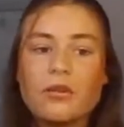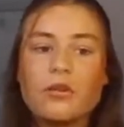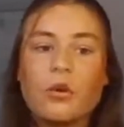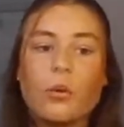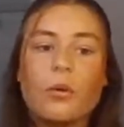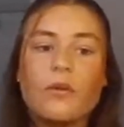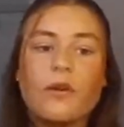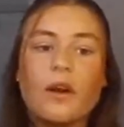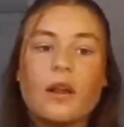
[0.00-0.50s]

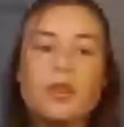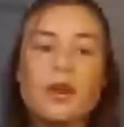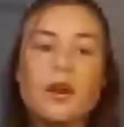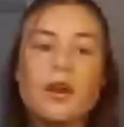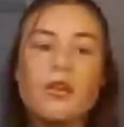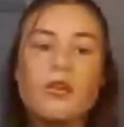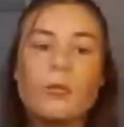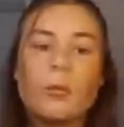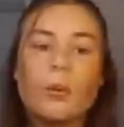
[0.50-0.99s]
So we've had
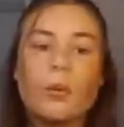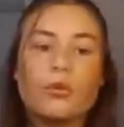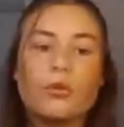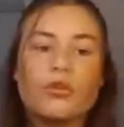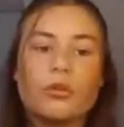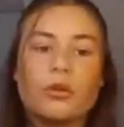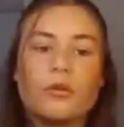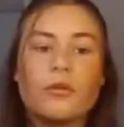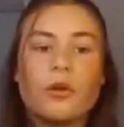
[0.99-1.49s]
that
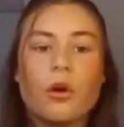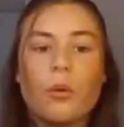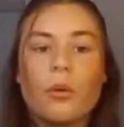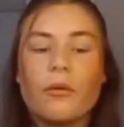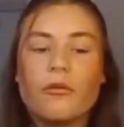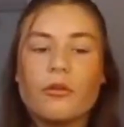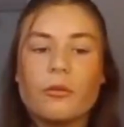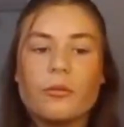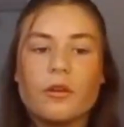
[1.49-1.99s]
exposure of
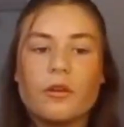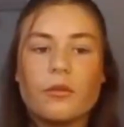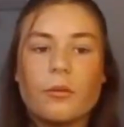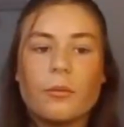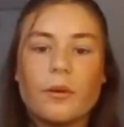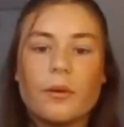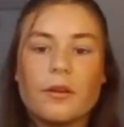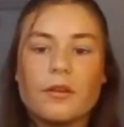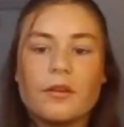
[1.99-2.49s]
going from
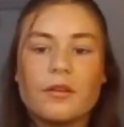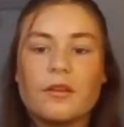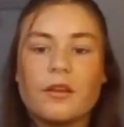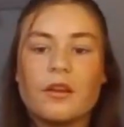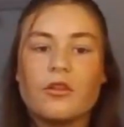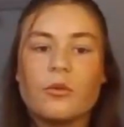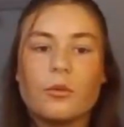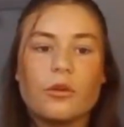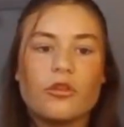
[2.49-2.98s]
different
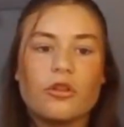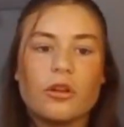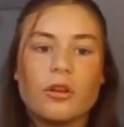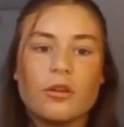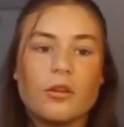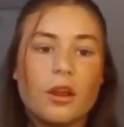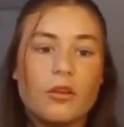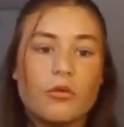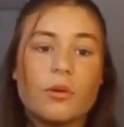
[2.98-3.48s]
businesses, which
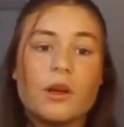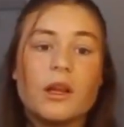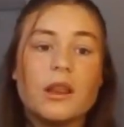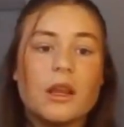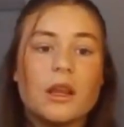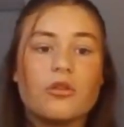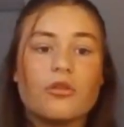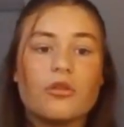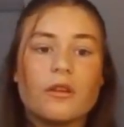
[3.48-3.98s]
is
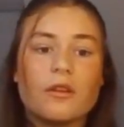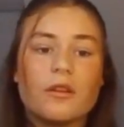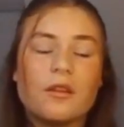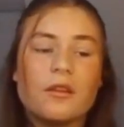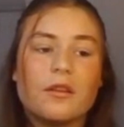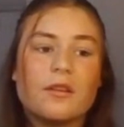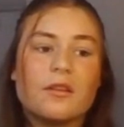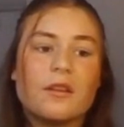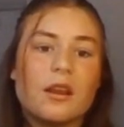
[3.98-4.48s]
really
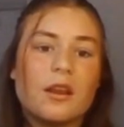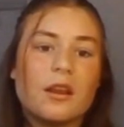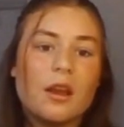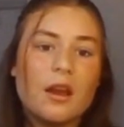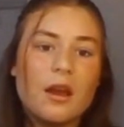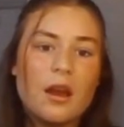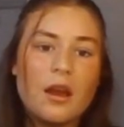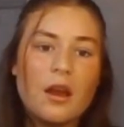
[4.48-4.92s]
interesting to see